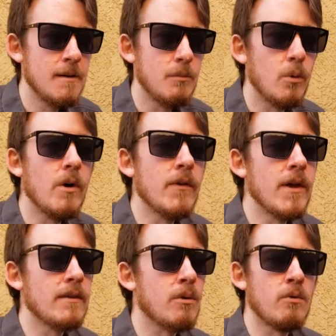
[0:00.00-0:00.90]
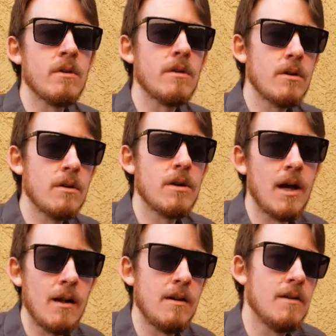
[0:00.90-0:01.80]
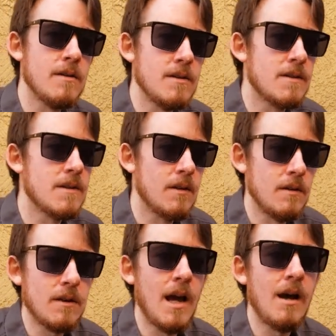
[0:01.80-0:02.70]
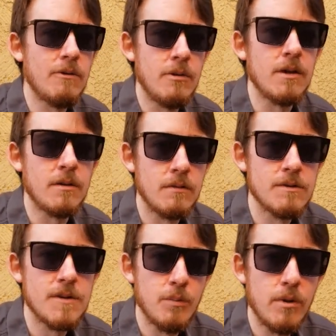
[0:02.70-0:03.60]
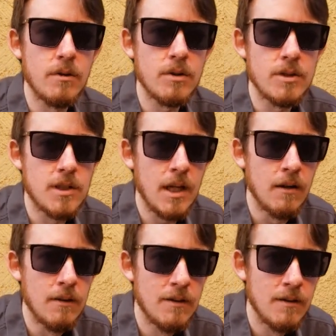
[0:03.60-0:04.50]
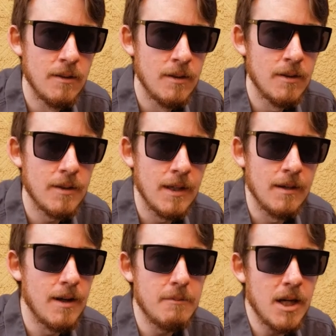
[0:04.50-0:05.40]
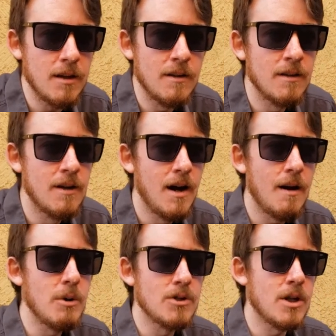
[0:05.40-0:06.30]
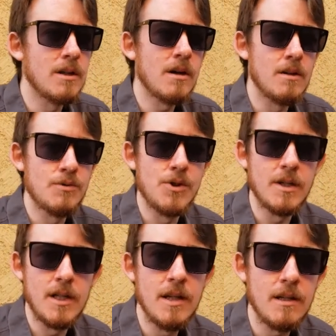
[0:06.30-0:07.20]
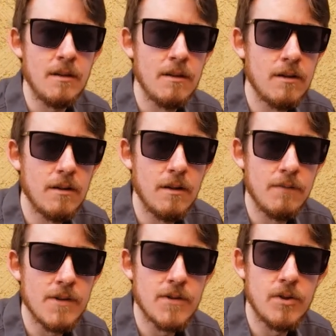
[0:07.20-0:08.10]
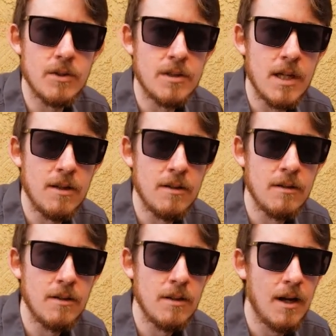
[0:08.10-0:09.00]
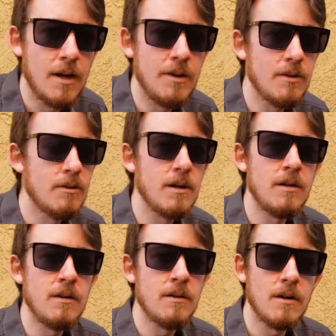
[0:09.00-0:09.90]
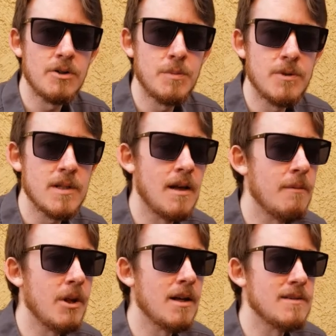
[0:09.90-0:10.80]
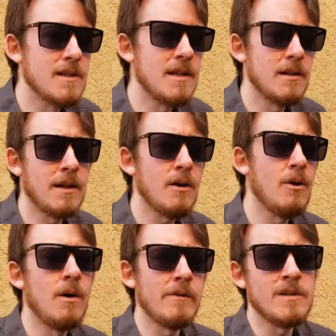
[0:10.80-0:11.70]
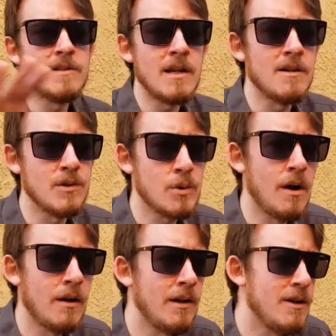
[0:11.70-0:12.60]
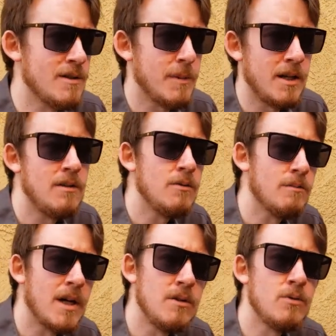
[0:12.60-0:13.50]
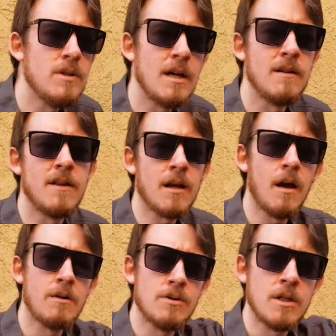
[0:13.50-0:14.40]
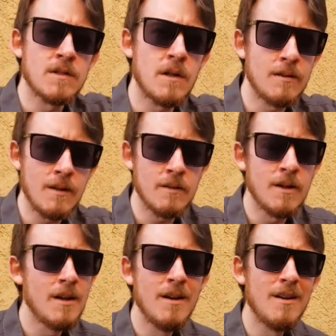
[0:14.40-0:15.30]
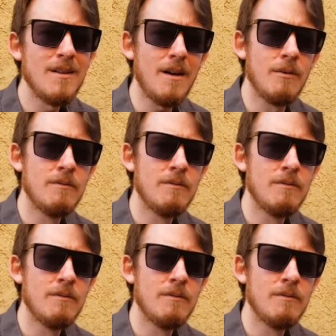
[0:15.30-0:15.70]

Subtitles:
but one thing they're really good at is gathering some pretty good data. Okay, and I'm not trying to contradict any of this good data. I agree 100%. I'm not saying all this data is wrong and here's my new data that contradicts all the other. No,